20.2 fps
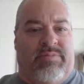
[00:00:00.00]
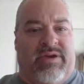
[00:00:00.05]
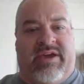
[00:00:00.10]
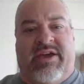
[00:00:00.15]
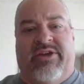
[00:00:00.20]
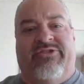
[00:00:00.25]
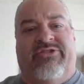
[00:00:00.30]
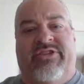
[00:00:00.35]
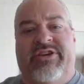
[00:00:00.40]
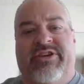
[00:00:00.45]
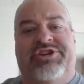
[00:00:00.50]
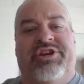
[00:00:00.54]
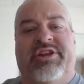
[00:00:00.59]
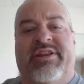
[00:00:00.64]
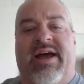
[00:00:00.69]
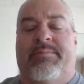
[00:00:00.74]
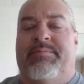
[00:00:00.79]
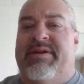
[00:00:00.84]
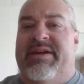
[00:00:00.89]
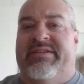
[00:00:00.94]
because this should
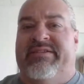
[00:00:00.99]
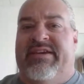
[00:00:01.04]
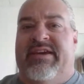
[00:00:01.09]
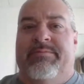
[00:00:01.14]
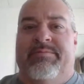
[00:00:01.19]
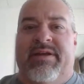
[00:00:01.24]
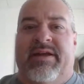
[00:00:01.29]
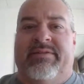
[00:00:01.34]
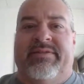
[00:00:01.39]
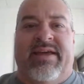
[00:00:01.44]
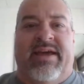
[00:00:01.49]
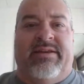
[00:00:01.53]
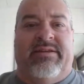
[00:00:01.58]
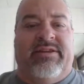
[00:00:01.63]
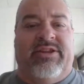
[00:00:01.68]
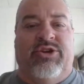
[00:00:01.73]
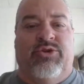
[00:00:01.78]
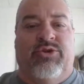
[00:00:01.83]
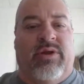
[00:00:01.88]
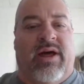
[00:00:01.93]
not be a team
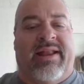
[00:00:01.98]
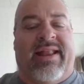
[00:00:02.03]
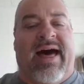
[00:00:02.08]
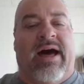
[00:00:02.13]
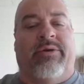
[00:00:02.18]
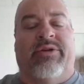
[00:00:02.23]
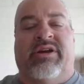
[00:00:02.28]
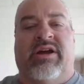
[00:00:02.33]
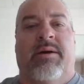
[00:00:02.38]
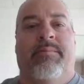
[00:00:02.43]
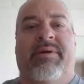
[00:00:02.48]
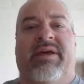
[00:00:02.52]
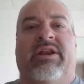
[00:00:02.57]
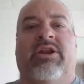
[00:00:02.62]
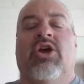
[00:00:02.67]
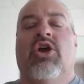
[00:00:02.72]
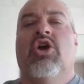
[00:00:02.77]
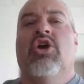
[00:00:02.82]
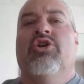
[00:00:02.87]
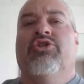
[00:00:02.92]
that you allow to come
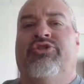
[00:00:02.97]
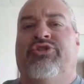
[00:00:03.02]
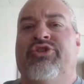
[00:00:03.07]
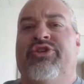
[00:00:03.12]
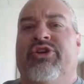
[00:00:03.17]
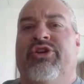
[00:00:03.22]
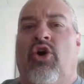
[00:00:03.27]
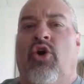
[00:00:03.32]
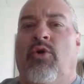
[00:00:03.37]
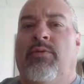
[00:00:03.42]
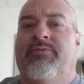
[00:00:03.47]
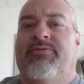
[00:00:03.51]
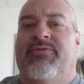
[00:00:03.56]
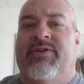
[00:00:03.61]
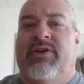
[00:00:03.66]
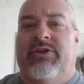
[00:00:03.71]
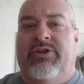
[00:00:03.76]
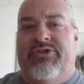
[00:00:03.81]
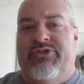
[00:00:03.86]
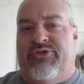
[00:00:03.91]
in to your home
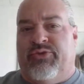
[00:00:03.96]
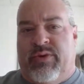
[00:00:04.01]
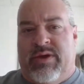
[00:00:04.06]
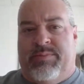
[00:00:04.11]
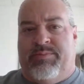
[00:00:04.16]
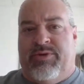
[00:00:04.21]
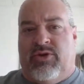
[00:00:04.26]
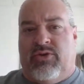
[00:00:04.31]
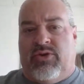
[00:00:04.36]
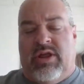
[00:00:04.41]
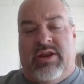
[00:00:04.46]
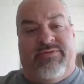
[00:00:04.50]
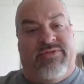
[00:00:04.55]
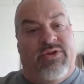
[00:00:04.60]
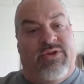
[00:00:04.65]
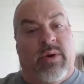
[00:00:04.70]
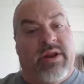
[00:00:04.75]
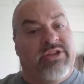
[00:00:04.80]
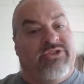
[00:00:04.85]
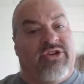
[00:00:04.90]
field and sweep you. And
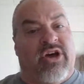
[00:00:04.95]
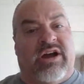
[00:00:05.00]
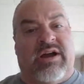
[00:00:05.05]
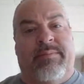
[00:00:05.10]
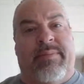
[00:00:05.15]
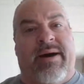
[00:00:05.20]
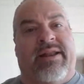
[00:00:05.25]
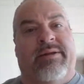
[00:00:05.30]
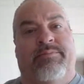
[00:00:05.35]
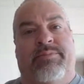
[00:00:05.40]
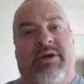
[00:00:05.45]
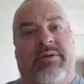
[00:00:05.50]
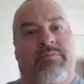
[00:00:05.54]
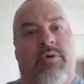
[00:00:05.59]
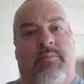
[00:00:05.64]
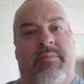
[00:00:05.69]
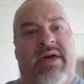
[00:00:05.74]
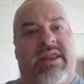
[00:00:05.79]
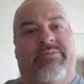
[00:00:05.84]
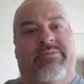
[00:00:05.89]
if you want to talk about a big
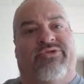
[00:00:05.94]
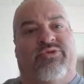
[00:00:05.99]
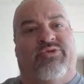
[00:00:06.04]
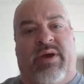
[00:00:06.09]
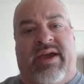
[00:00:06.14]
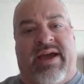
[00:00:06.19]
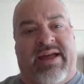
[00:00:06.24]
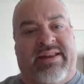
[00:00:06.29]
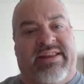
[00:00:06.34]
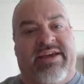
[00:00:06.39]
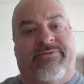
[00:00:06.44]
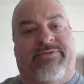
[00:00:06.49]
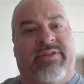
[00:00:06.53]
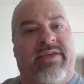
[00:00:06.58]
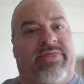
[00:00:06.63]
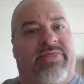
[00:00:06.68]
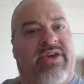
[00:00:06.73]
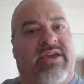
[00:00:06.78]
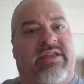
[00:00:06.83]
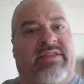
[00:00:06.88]
momentum swing, I
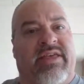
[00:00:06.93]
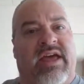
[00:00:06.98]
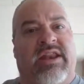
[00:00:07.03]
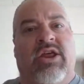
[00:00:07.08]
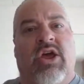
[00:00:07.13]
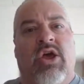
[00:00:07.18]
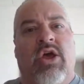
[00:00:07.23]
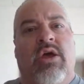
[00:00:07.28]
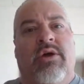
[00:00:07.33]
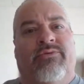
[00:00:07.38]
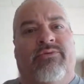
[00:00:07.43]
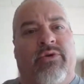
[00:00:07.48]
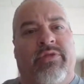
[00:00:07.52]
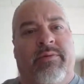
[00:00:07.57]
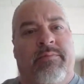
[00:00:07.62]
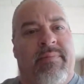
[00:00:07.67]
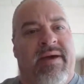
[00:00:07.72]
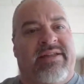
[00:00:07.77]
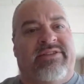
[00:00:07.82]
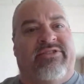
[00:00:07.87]
definitely think that for
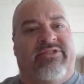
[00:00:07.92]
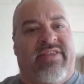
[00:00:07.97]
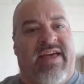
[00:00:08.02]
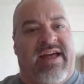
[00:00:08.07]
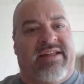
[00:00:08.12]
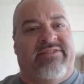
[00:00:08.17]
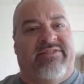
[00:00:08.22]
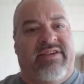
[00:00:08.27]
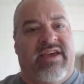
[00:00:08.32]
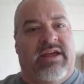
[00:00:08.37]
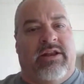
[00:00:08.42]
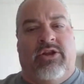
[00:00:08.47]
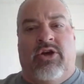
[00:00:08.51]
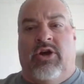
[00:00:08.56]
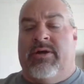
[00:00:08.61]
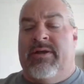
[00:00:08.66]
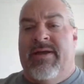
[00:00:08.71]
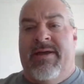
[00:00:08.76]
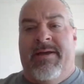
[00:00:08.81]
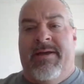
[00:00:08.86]
the Mets, that's it.
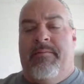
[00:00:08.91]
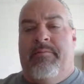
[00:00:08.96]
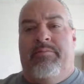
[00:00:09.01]
Look,